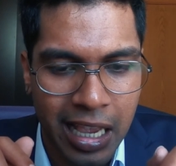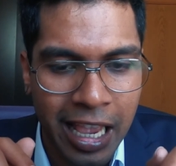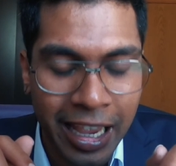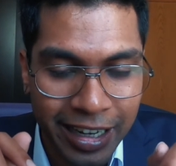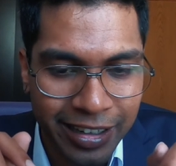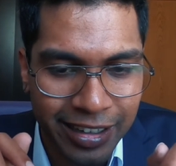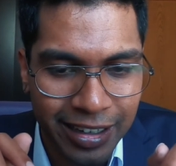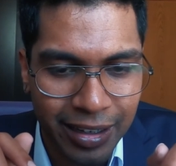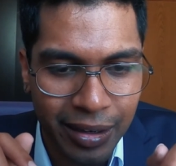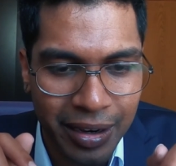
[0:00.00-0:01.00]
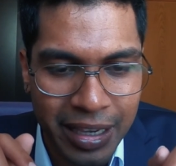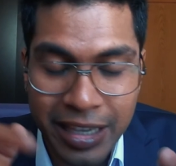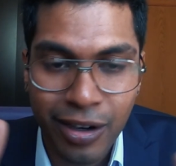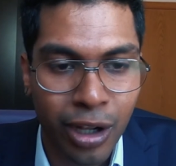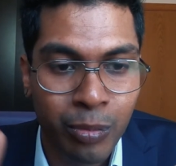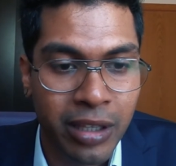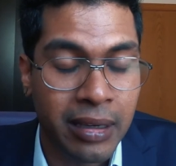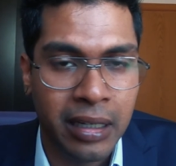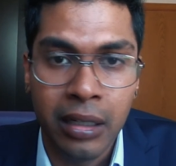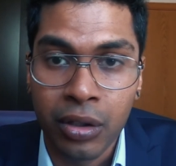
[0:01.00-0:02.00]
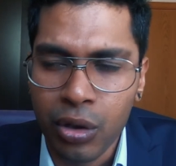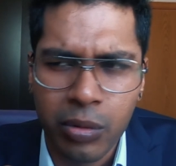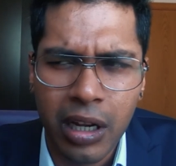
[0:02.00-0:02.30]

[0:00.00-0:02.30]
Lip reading: And he called me, and it took